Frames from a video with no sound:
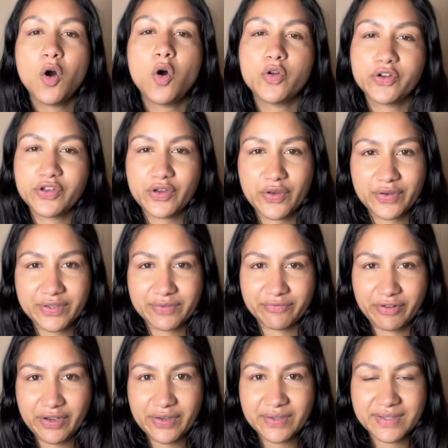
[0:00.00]
honor yoga's
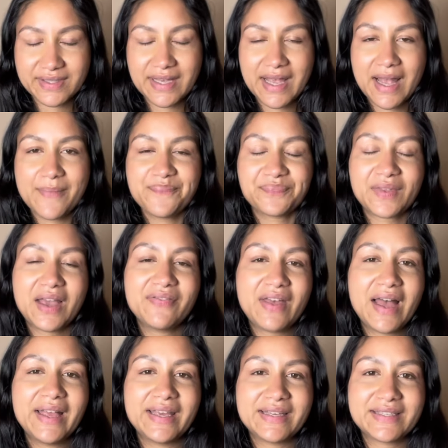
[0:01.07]
roots. And
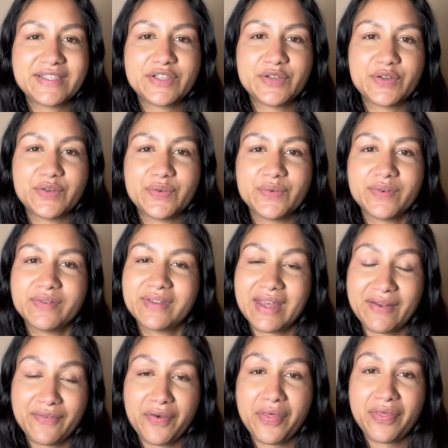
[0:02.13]
that is to
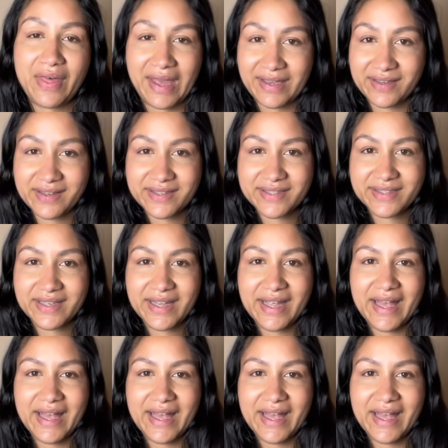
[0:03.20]
give thanks.